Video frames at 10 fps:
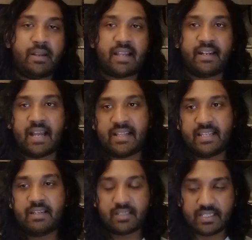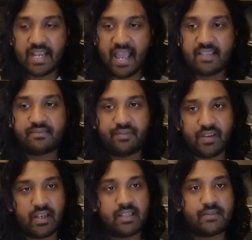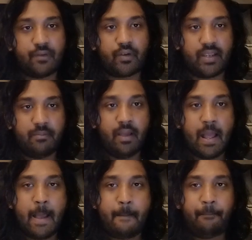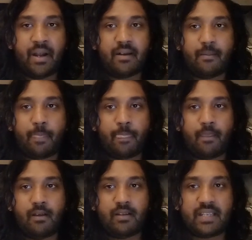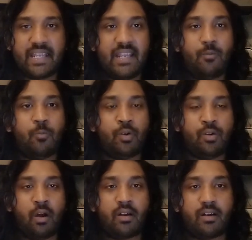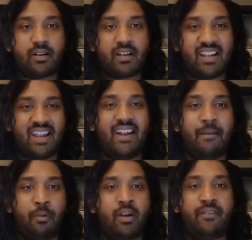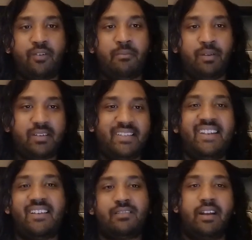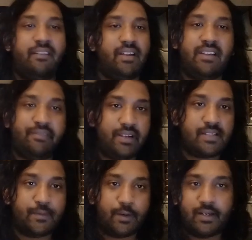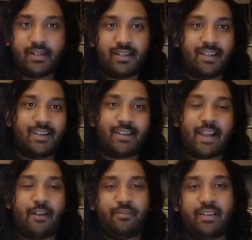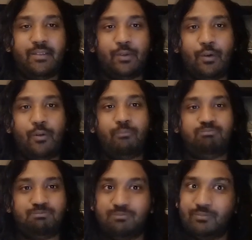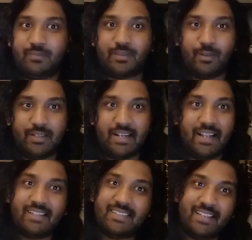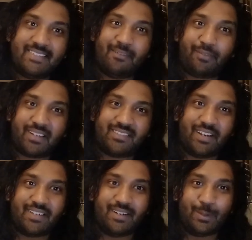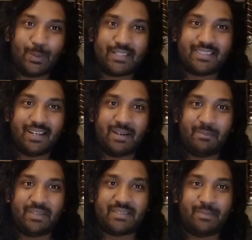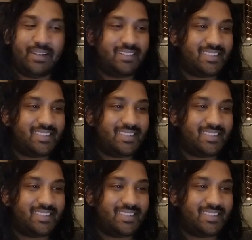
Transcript: I think she has feelings for him, but he would not create a body for her because he does not have any feelings for her, kind of thing. So that there is a frustration towards Miss Minutes.